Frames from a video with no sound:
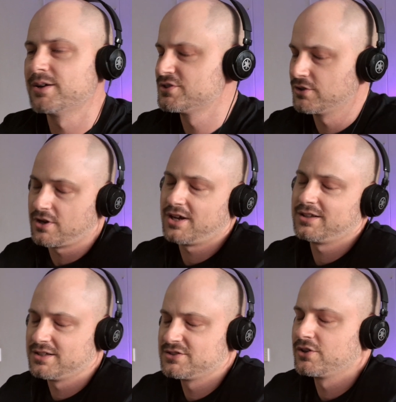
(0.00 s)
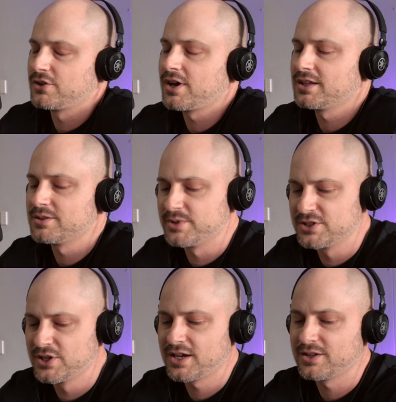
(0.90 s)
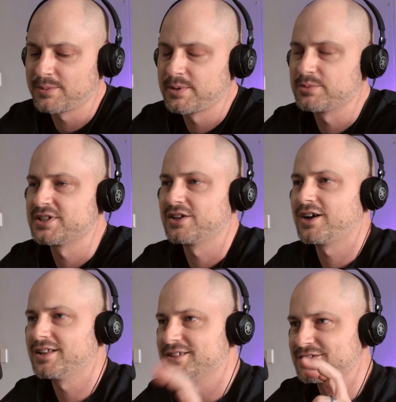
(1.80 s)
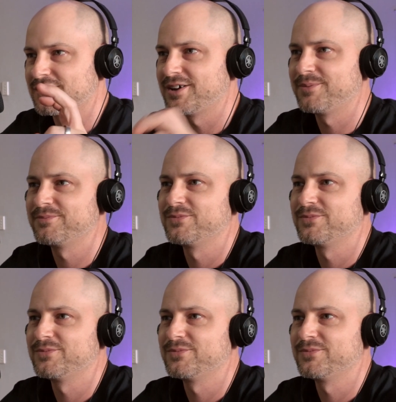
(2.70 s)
It's not an island, but you know how like people say island time.